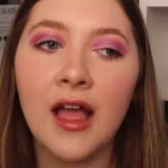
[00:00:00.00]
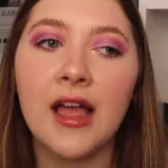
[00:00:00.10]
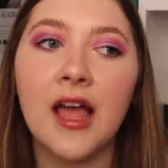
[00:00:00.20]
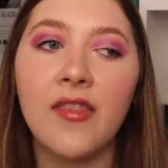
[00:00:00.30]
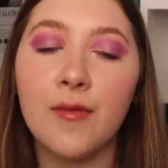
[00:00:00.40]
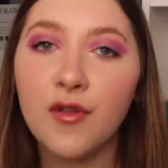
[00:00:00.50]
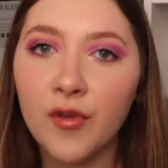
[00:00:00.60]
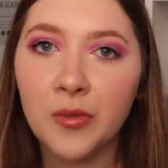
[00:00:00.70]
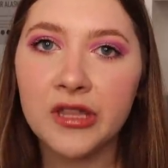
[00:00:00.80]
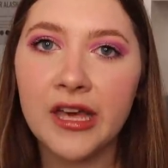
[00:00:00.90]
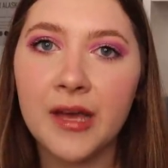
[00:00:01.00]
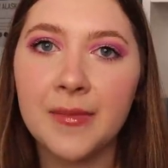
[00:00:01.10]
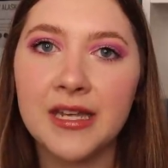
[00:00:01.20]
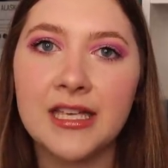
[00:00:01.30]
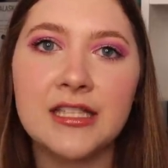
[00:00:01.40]
and they move in with
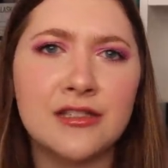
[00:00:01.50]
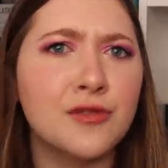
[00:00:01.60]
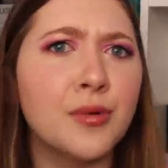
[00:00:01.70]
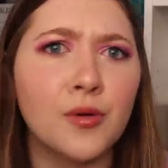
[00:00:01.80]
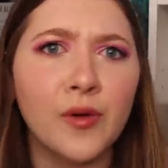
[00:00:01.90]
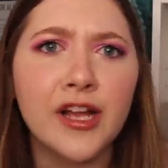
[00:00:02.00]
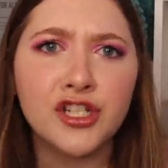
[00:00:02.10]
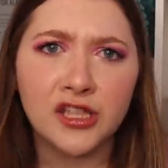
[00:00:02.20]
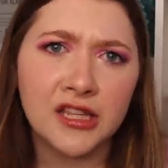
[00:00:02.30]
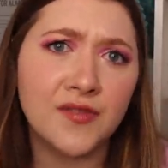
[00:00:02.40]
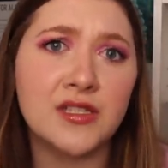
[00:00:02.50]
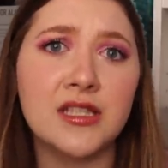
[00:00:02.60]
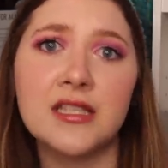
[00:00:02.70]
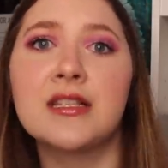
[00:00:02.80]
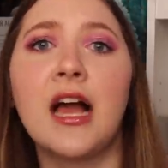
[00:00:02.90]
him, and he's super rich and lives
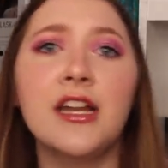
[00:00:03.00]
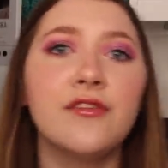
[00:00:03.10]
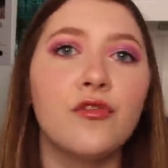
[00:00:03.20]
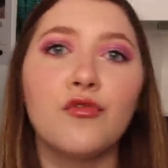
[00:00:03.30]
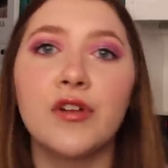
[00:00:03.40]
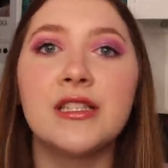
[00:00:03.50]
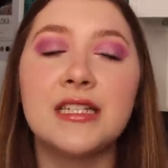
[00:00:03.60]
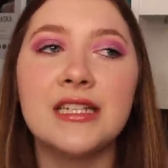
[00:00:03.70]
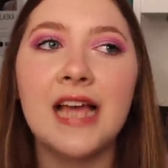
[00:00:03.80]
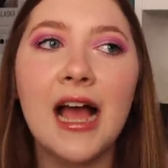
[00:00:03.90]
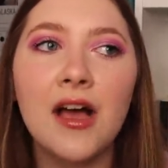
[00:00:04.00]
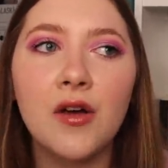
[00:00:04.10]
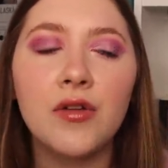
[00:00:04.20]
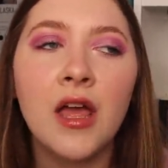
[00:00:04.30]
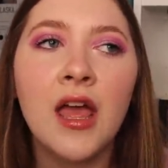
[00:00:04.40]
in this kind of ritzy
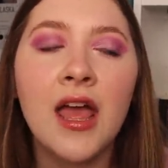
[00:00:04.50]
town,